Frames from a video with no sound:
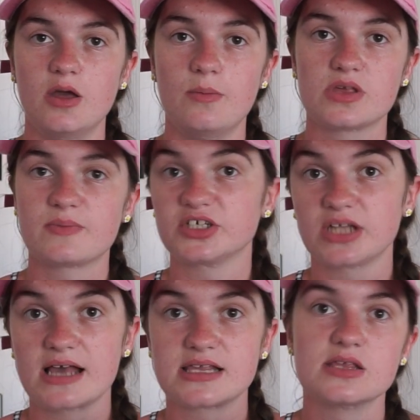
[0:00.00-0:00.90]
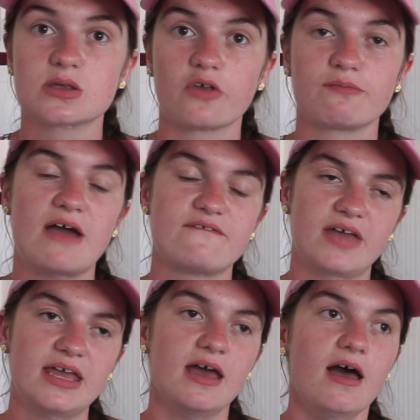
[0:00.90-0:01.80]
specialised insoles for my
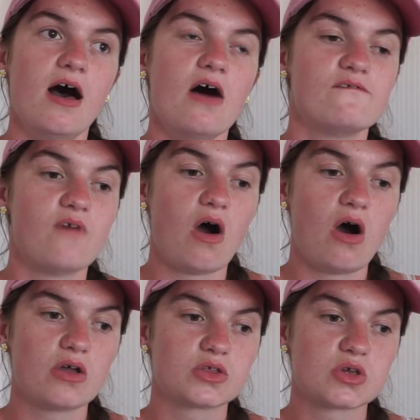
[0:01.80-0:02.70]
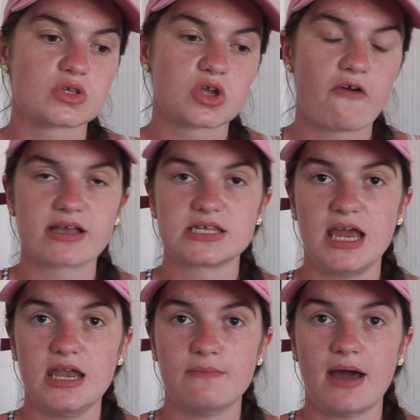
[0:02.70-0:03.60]
feet for just
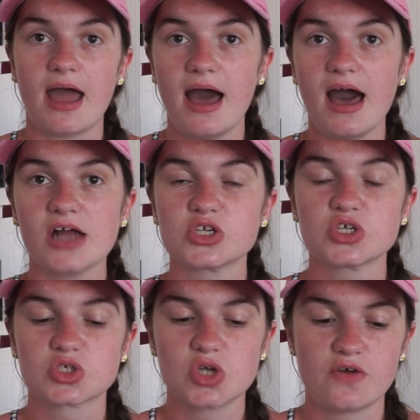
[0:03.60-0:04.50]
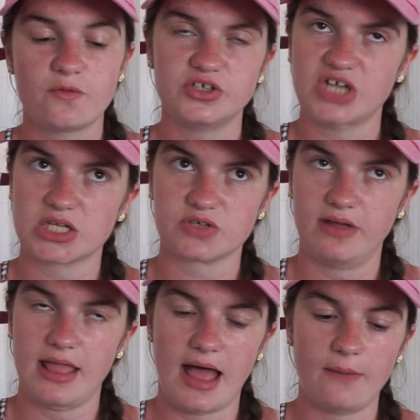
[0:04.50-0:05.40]
correcting my arch and stuff, which hasn't
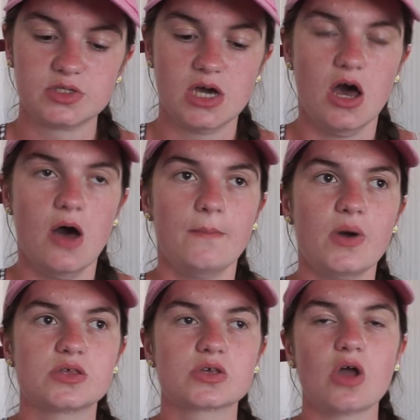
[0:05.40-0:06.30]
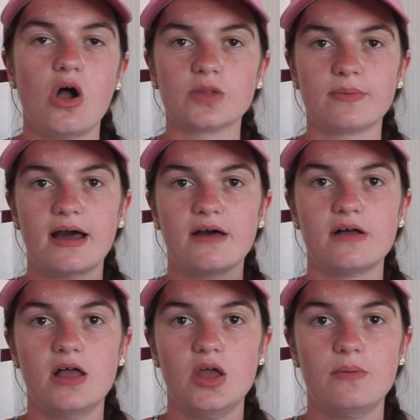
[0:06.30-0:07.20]
really helped, but it's just to hold my
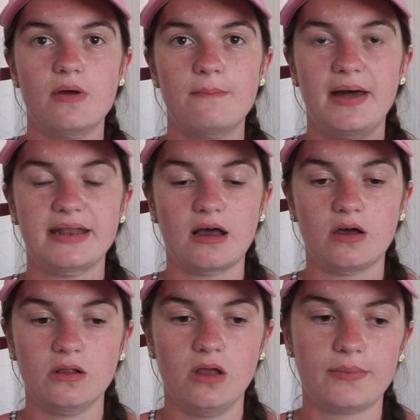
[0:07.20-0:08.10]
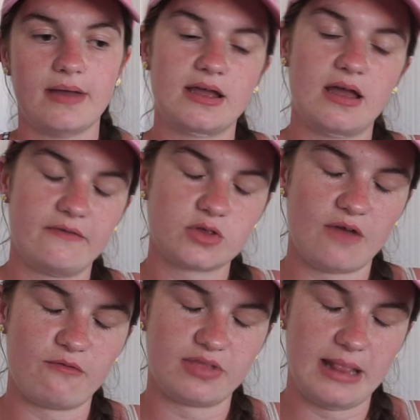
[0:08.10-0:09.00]
bad ankle up. I also have
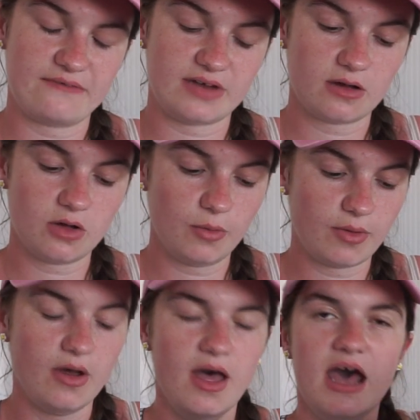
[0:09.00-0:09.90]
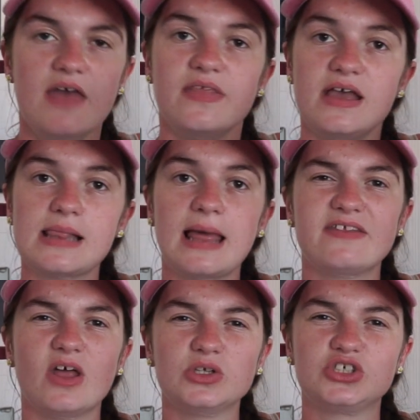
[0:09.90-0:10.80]
them for the left ankle, but these are like the
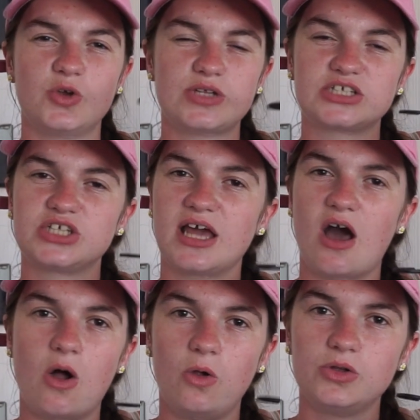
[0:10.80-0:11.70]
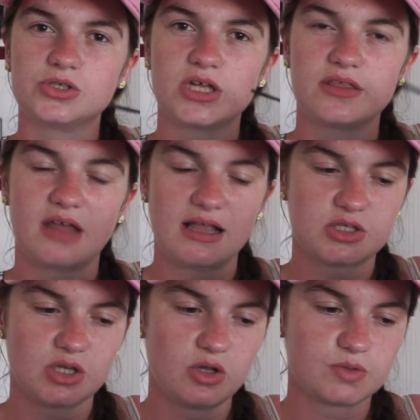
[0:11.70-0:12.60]
only shoes that actually hold the
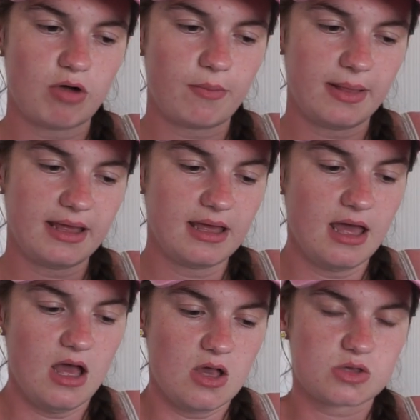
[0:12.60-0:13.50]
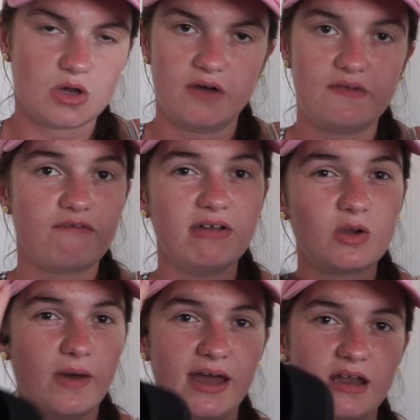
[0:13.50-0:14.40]
insoles properly. So for
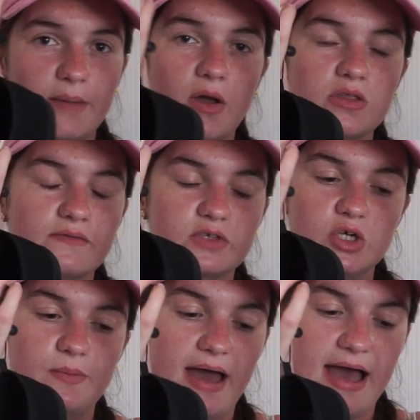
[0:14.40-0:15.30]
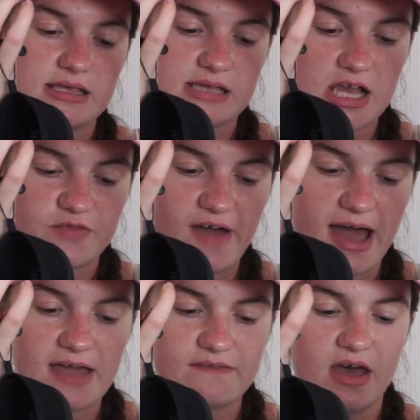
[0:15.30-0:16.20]
£3, I bought another two pairs, size
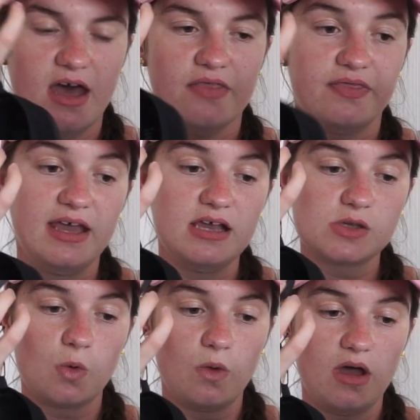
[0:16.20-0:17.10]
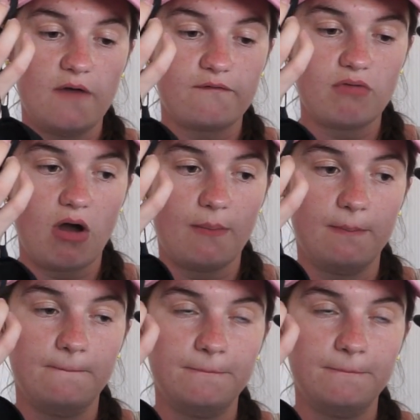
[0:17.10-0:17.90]
5. These were from,